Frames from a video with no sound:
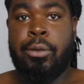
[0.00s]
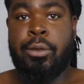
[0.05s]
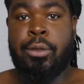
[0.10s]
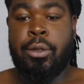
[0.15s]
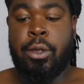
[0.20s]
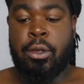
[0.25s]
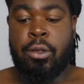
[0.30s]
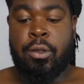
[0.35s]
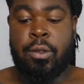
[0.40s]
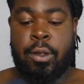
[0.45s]

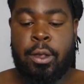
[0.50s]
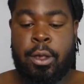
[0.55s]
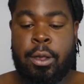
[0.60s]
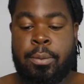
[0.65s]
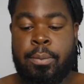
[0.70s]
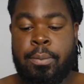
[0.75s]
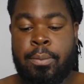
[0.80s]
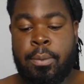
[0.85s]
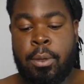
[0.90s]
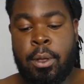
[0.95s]
Let's see.
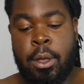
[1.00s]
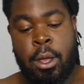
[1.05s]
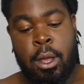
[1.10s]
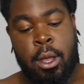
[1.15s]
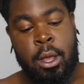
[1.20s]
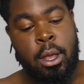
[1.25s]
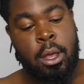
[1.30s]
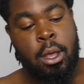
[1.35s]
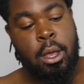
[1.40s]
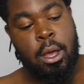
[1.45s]

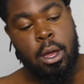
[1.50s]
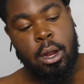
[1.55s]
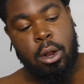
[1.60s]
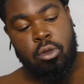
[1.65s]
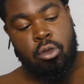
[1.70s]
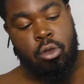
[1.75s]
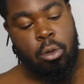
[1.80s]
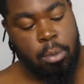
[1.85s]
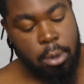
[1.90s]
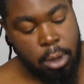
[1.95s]

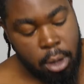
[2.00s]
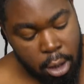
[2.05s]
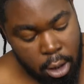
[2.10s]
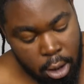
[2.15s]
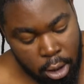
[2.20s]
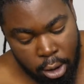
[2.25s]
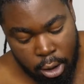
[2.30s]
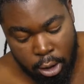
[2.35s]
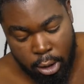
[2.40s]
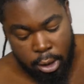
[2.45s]

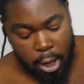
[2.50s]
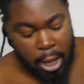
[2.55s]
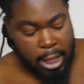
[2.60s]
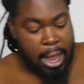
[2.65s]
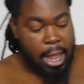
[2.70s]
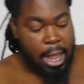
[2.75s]
Look, I